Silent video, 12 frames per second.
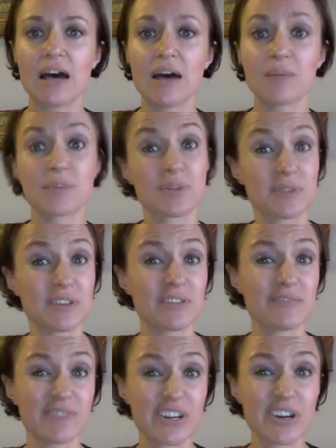so that you
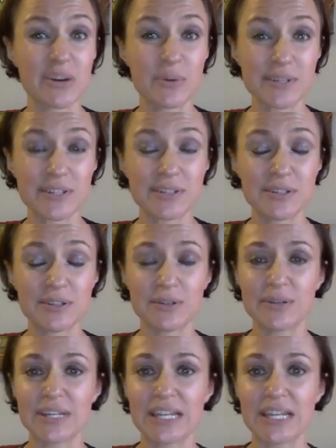can figure out what to do.
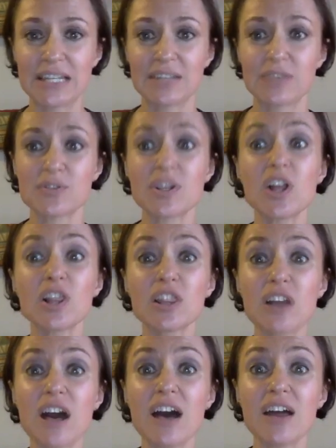And there's a
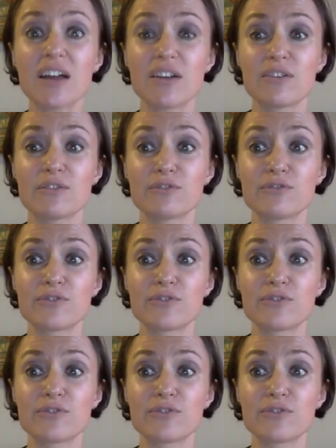lot of